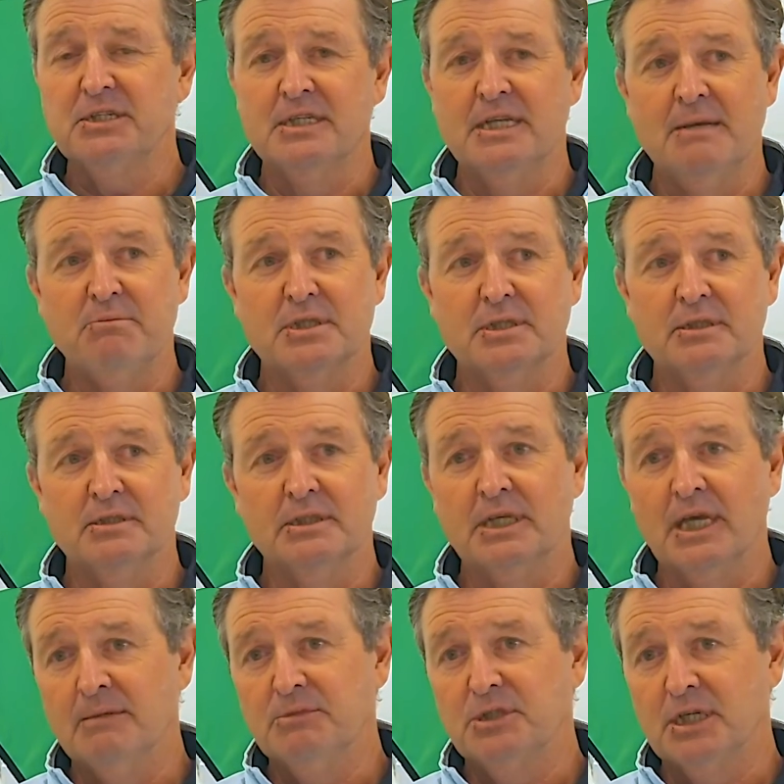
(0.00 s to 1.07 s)
an absolute
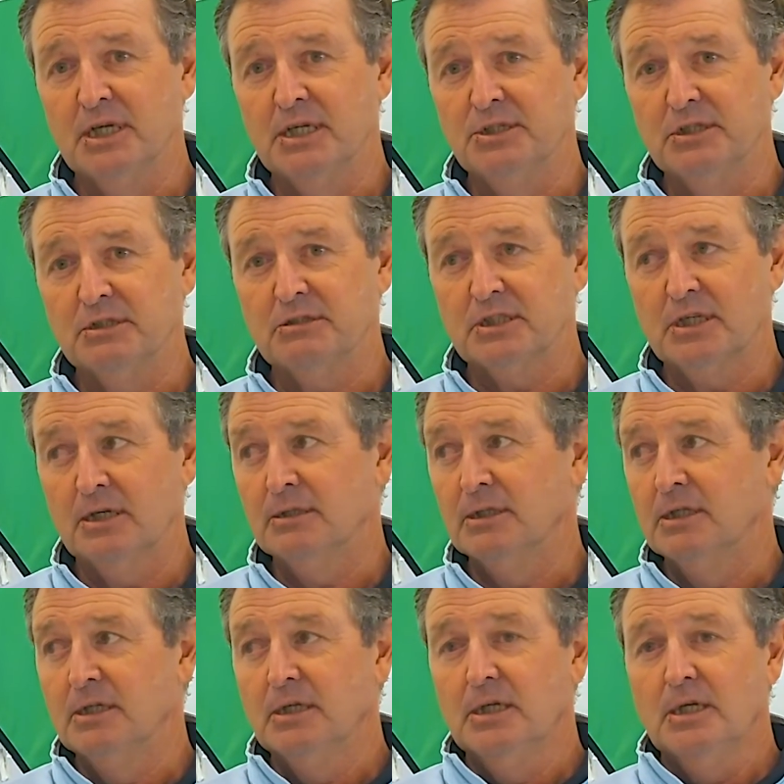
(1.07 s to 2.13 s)
game changer. So
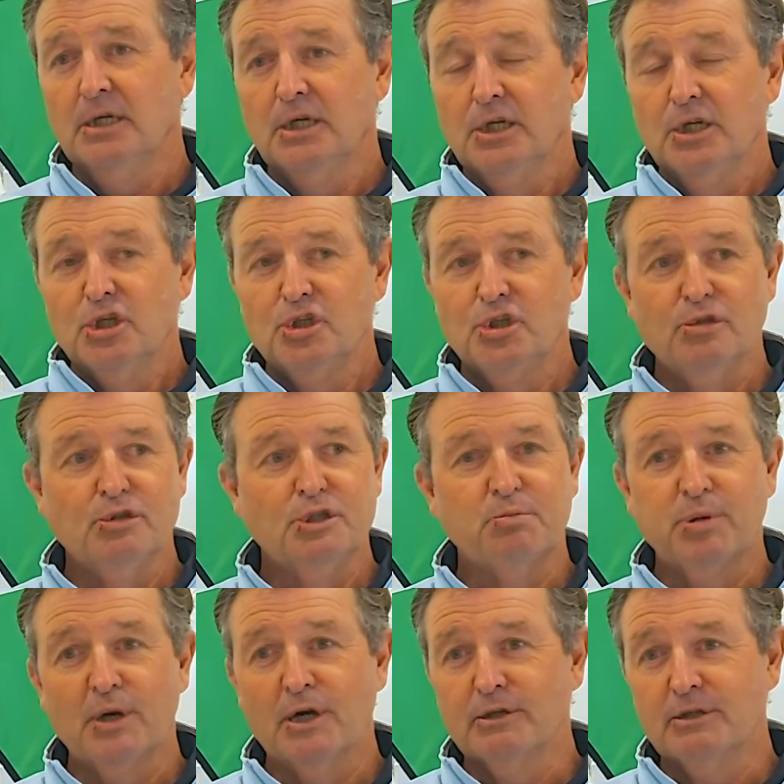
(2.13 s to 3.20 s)
huge
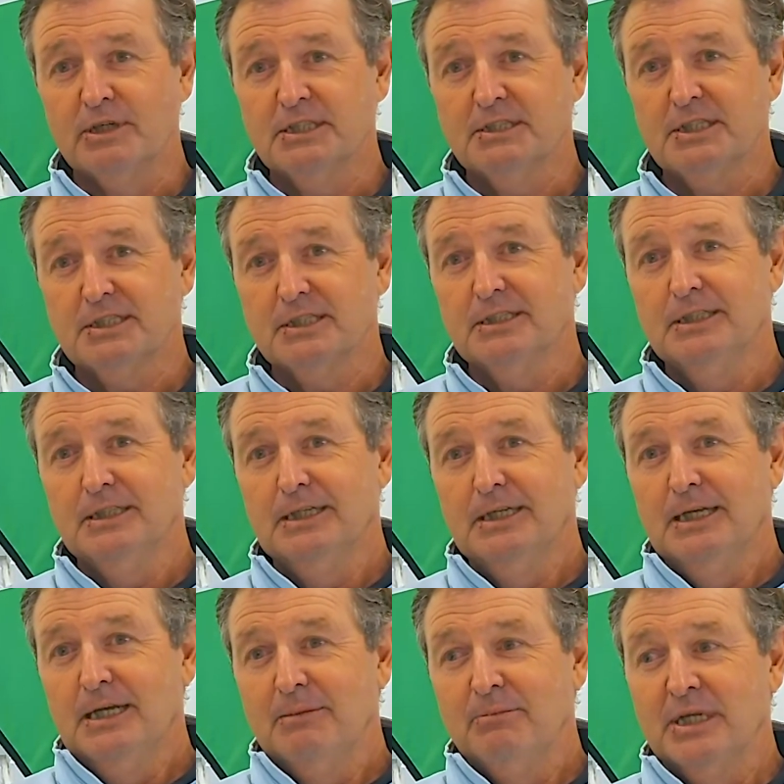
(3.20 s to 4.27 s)
progress,
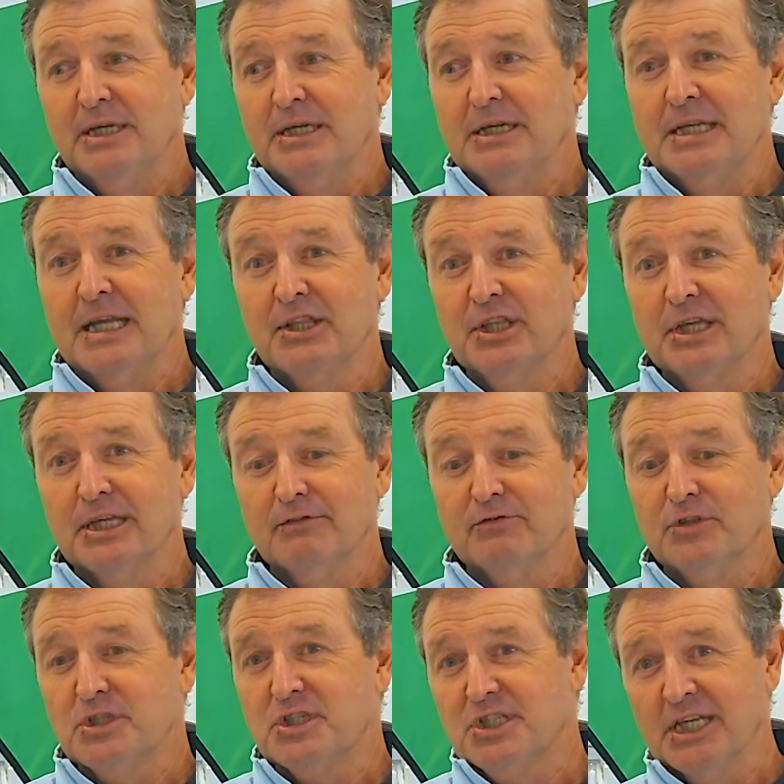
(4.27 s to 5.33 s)
but nothing of
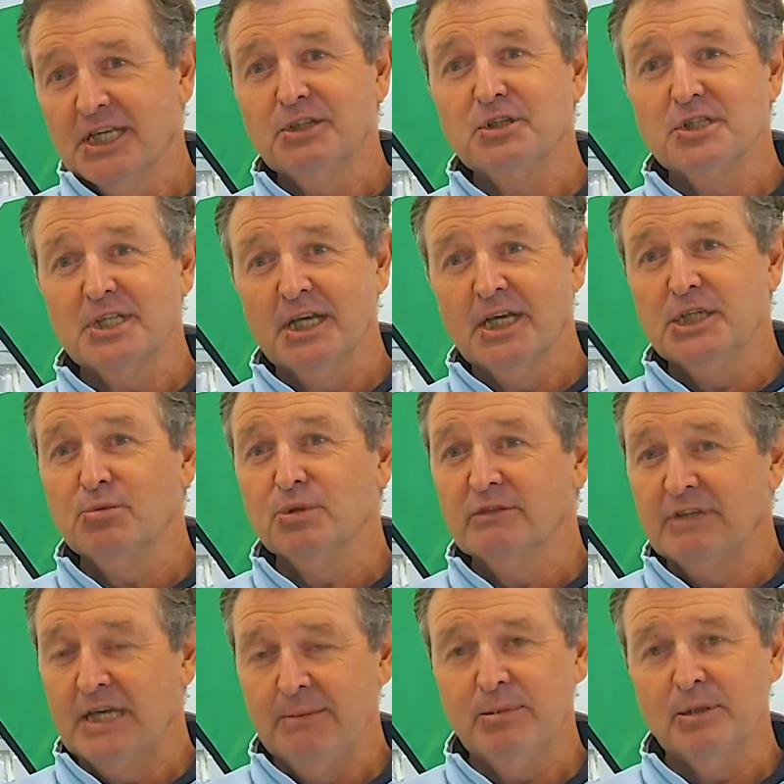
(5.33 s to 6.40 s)
the second stage would have
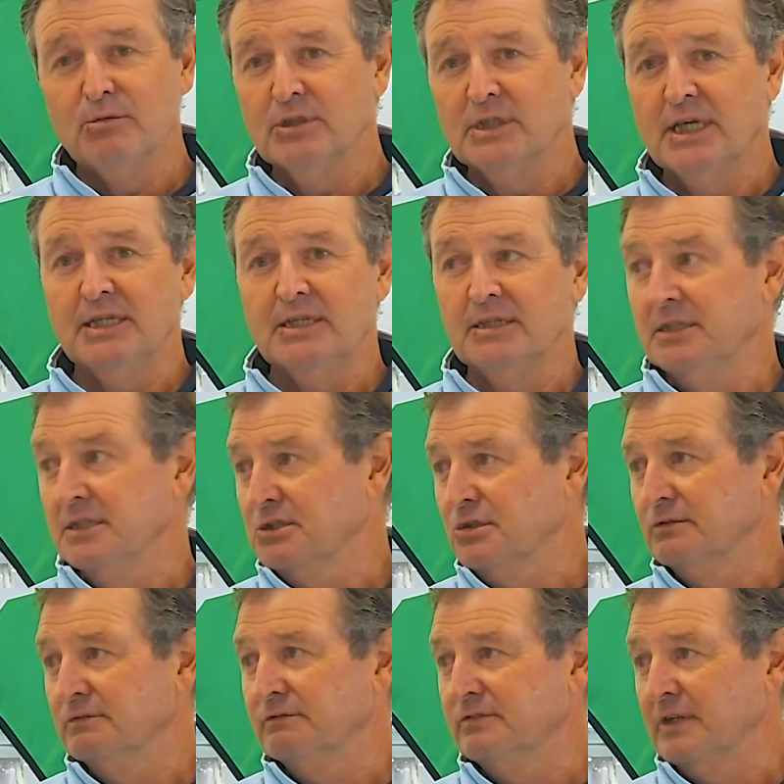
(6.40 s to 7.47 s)
happened without an
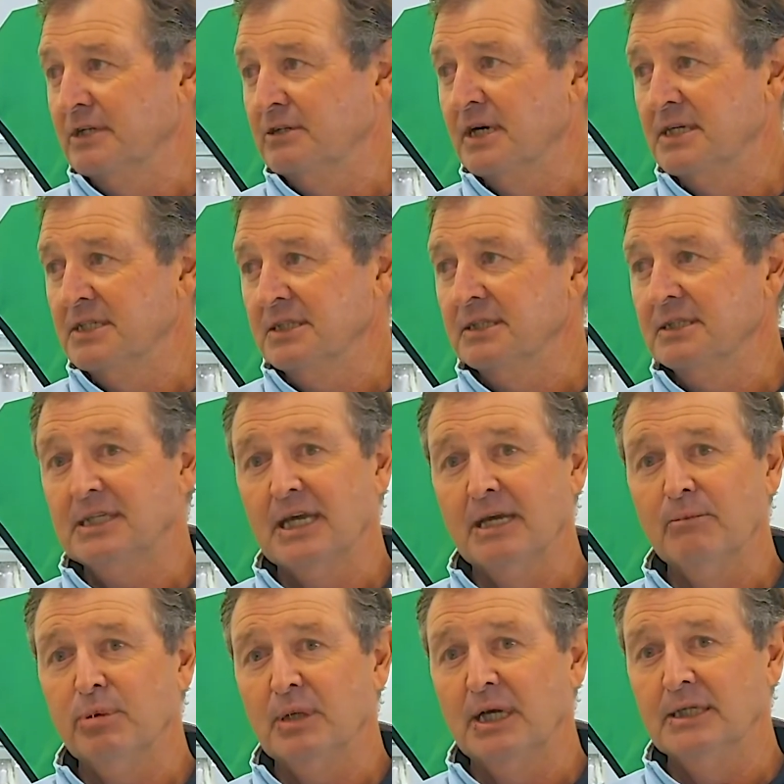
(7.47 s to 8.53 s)
initial fundraising
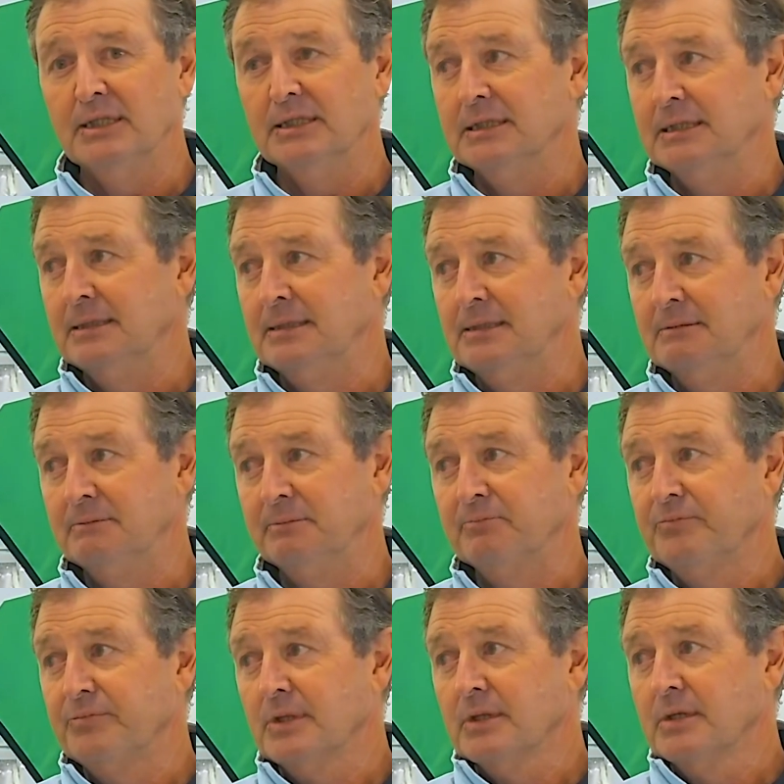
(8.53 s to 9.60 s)
campaign.
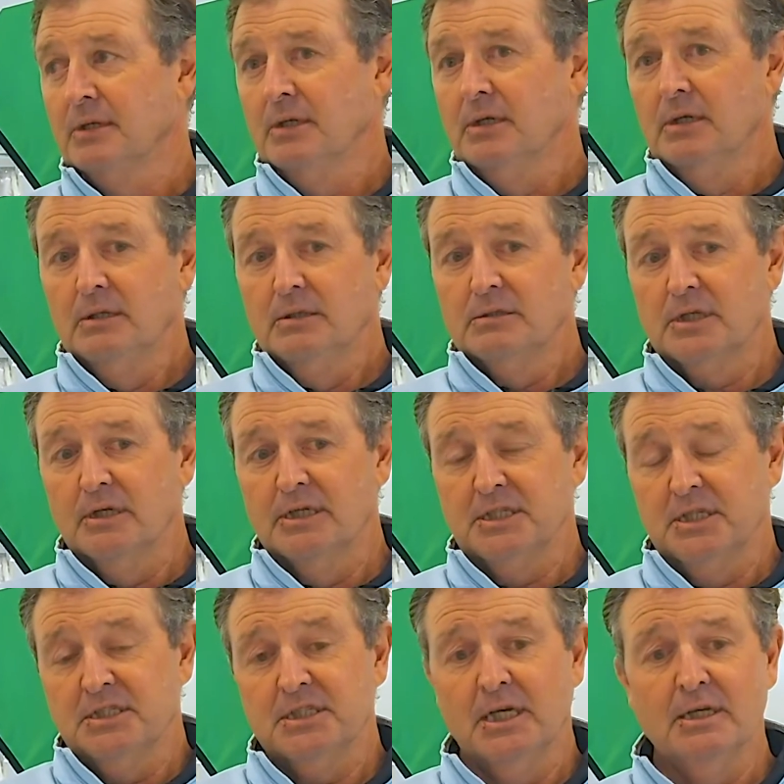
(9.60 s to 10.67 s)
So as I
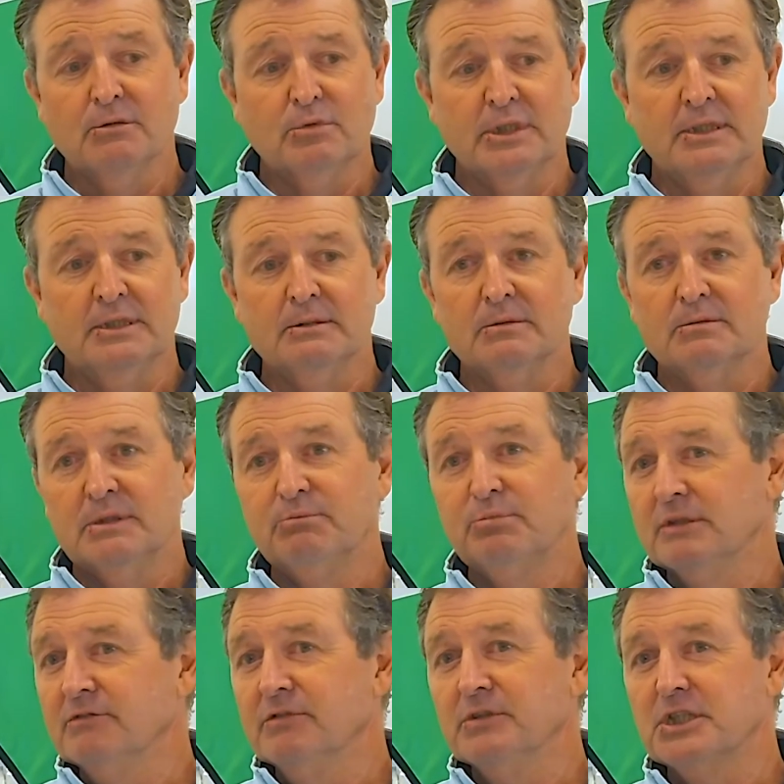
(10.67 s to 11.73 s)
say, we're
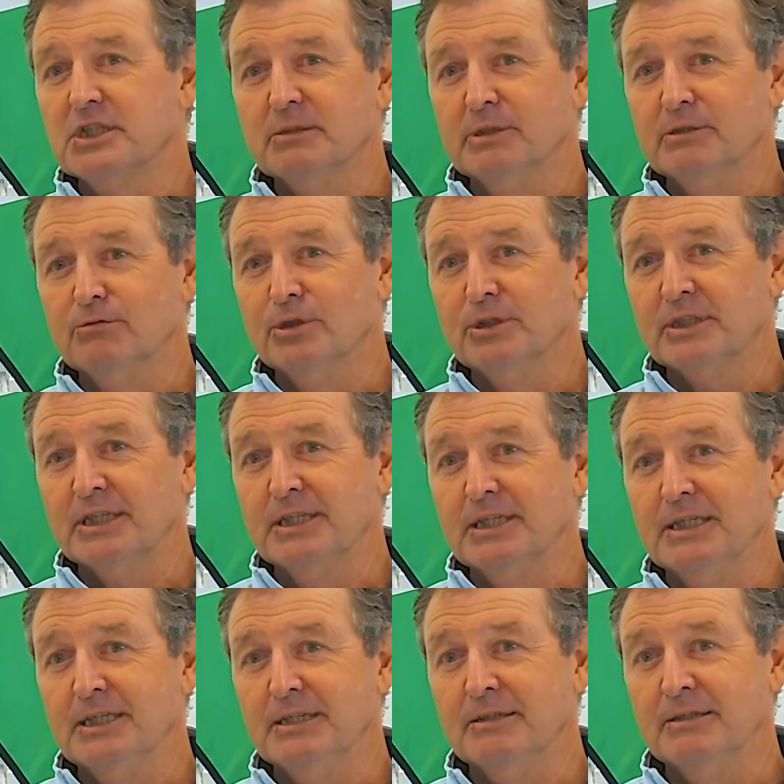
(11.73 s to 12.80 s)
privileged to be working
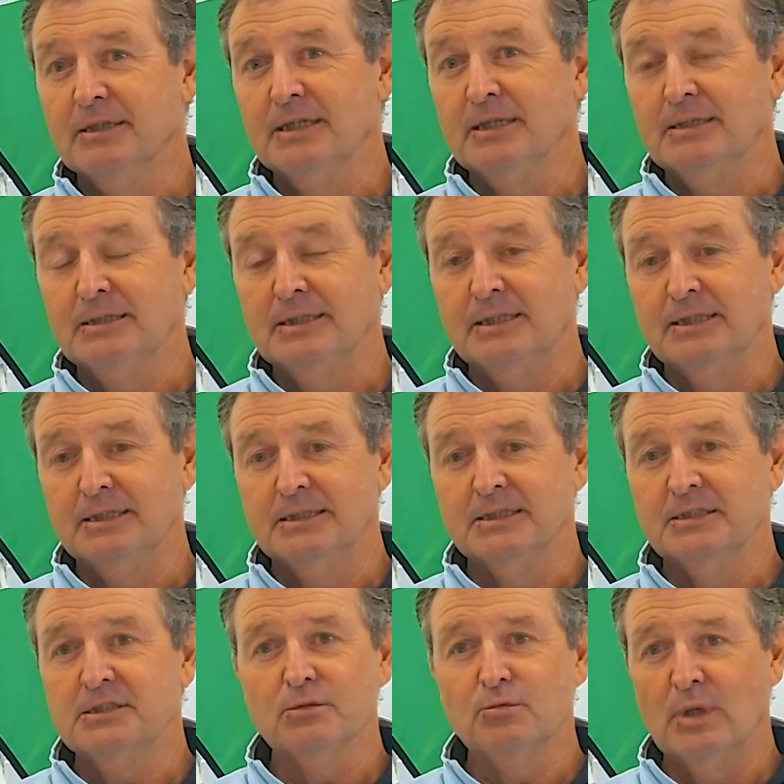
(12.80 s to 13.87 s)
here.
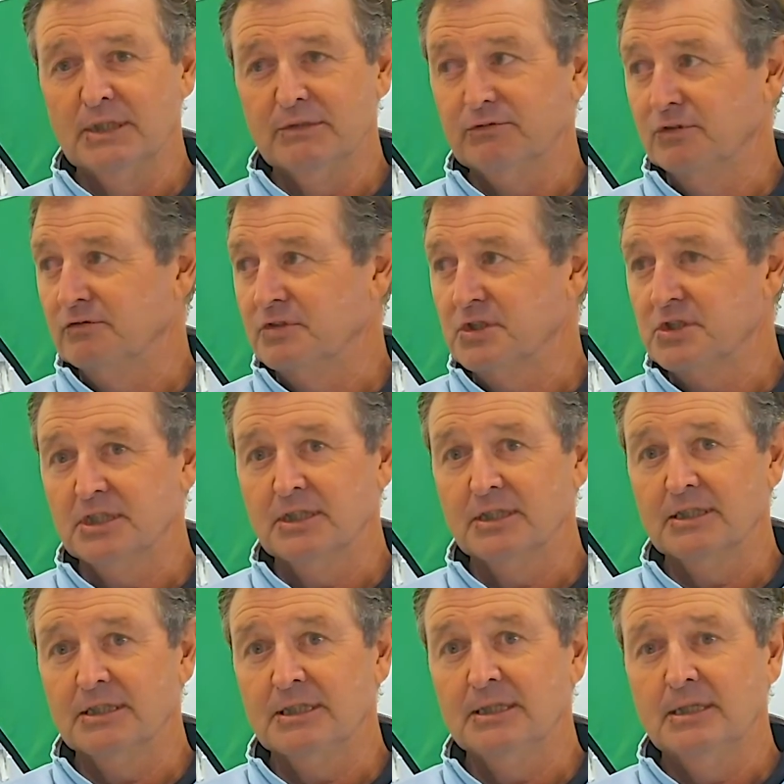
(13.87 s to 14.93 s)
It's a wonderful
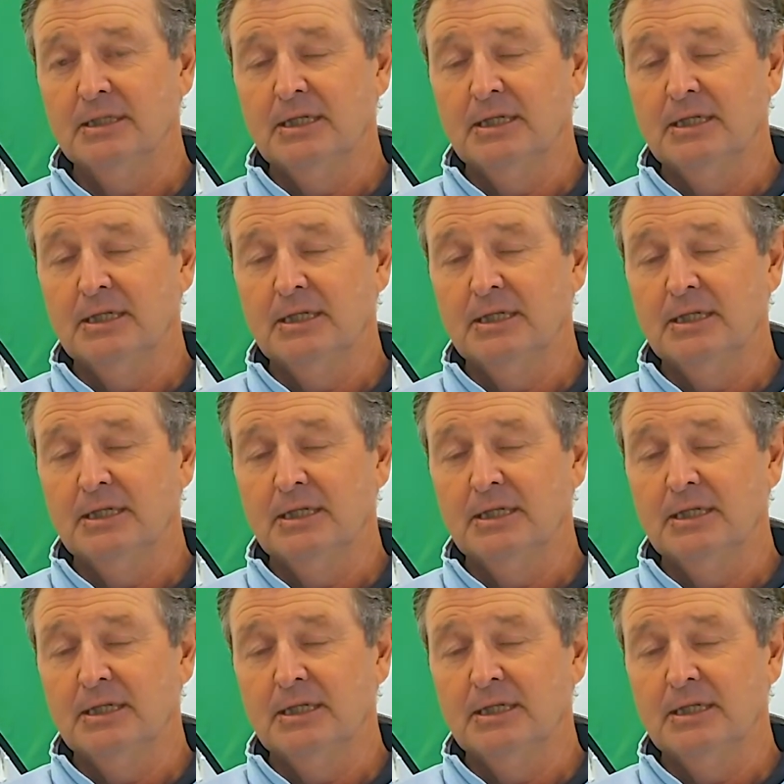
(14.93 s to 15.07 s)
facility.